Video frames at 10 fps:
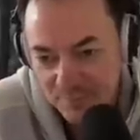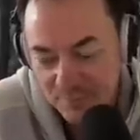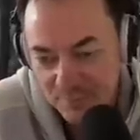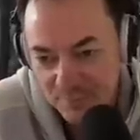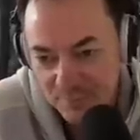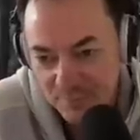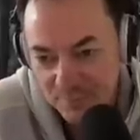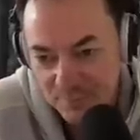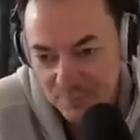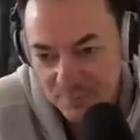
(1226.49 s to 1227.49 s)

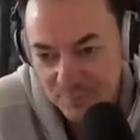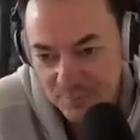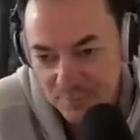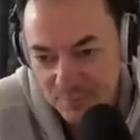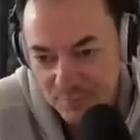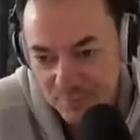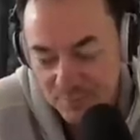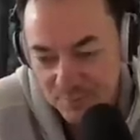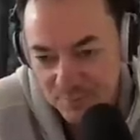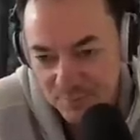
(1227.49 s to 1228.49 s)

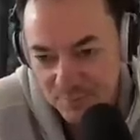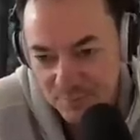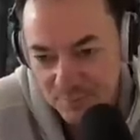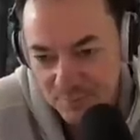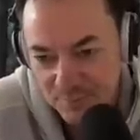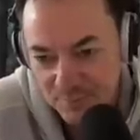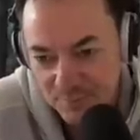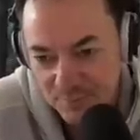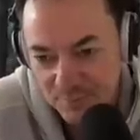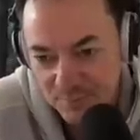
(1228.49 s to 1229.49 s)

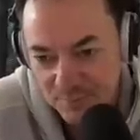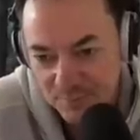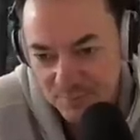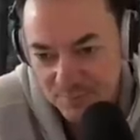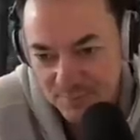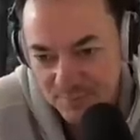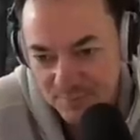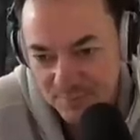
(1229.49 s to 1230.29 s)
[no speech]